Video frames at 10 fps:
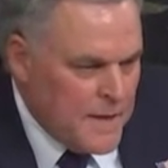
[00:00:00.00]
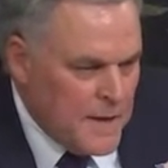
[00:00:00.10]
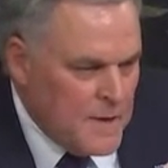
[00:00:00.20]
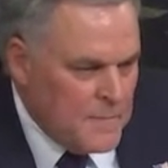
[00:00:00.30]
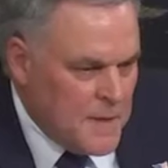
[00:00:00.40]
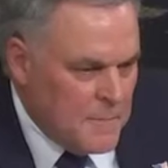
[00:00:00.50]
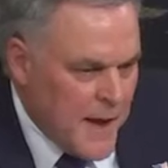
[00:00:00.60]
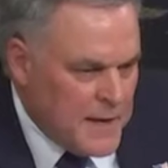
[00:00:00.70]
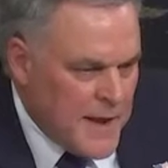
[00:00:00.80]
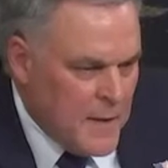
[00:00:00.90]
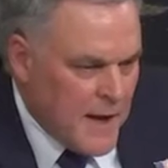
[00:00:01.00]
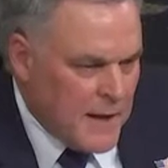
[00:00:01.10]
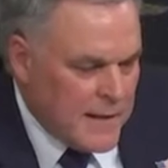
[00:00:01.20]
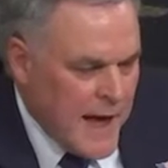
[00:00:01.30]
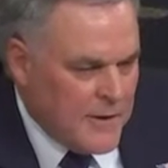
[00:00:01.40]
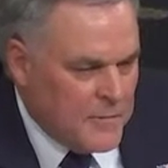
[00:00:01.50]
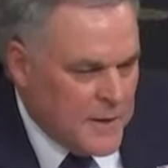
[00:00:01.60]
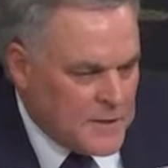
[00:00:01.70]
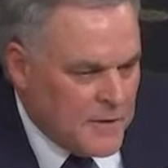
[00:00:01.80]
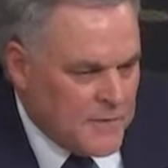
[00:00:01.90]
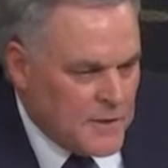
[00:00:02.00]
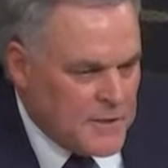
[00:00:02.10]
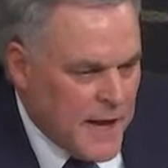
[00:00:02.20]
The pandemic allowed a risk-averse